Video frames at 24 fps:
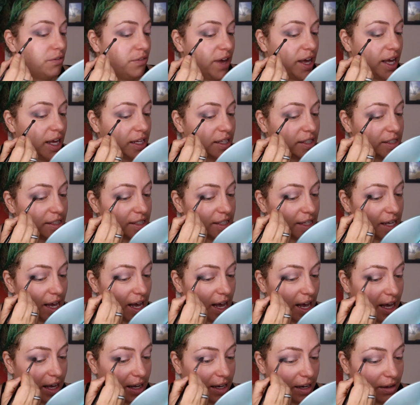event
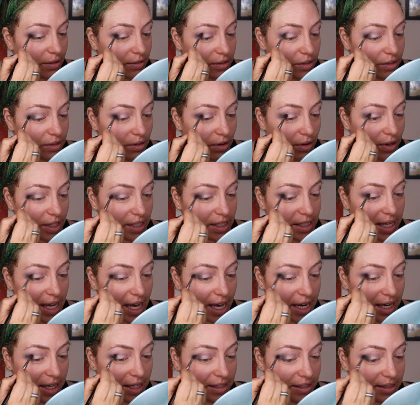and I was so
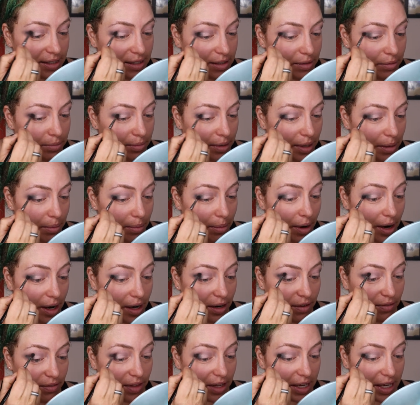excited to be a part
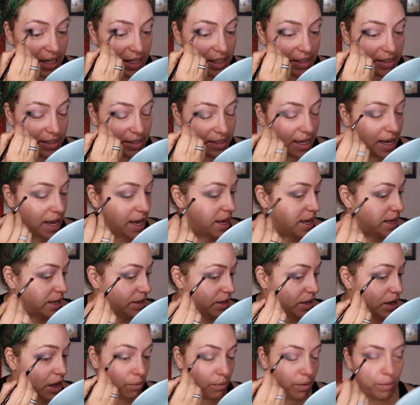of this
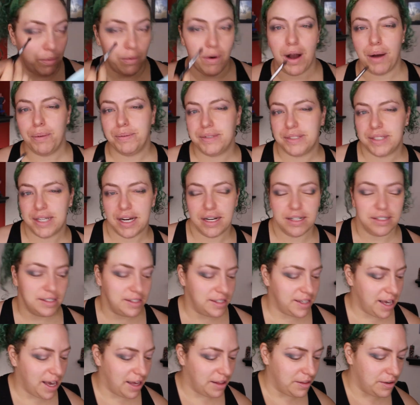and we were upstairs
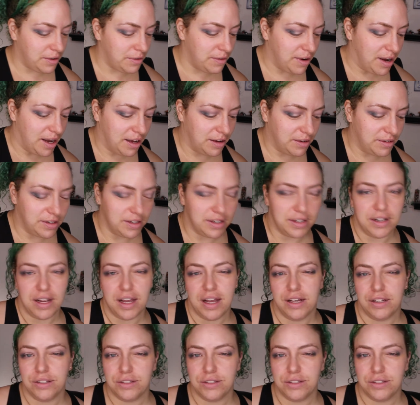and gathered around and